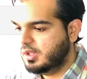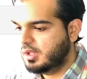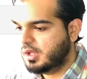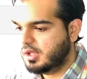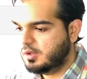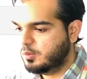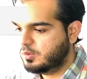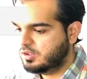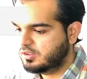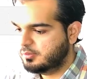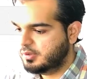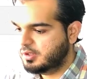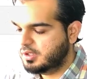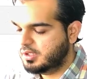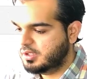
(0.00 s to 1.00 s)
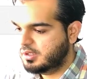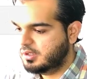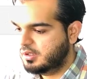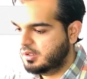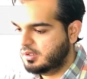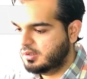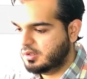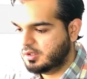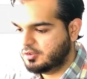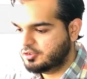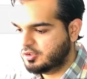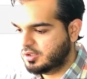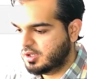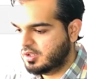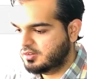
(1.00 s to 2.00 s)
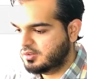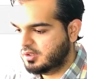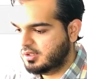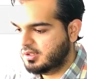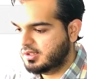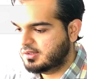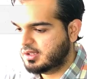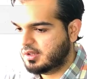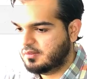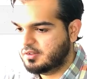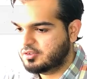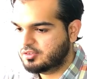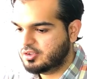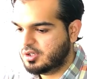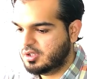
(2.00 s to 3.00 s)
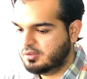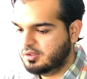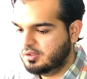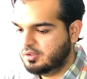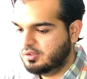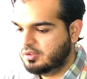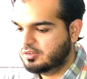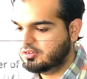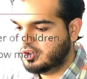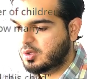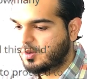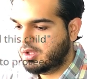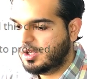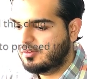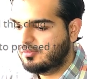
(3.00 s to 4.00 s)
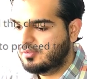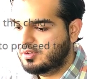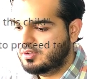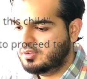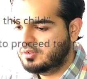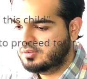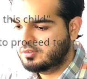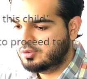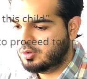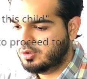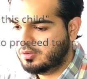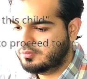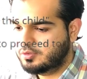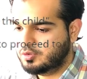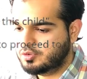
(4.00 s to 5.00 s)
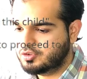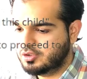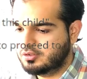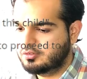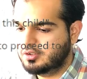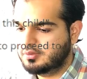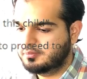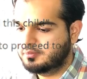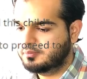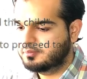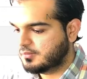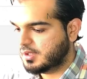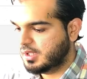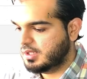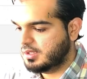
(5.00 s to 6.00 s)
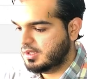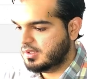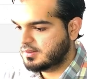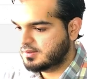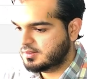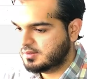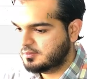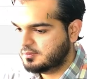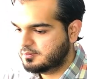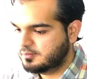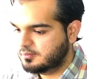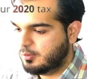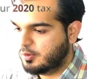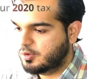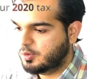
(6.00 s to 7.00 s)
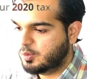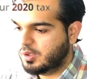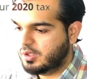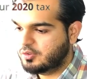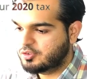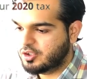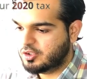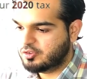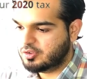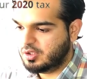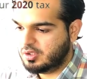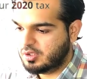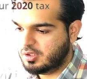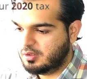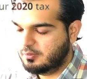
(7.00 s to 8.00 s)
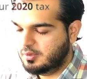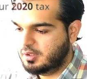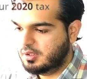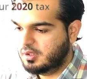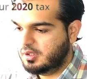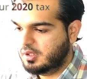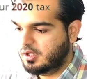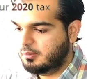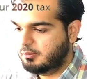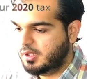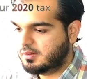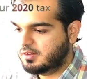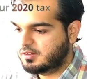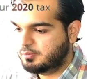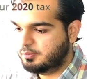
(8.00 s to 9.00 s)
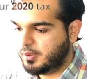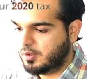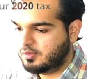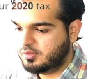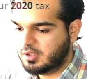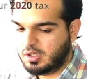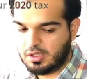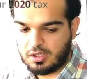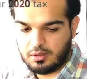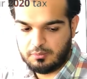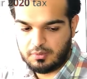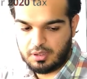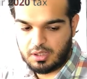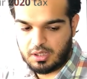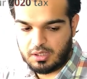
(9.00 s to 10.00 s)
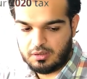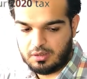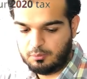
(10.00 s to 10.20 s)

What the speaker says: Again, no disability, not in shared custody. Let's add this child. So now I have a total of 2 children. Hit next. I'm going to go ahead and change the income and make the spouse net income higher,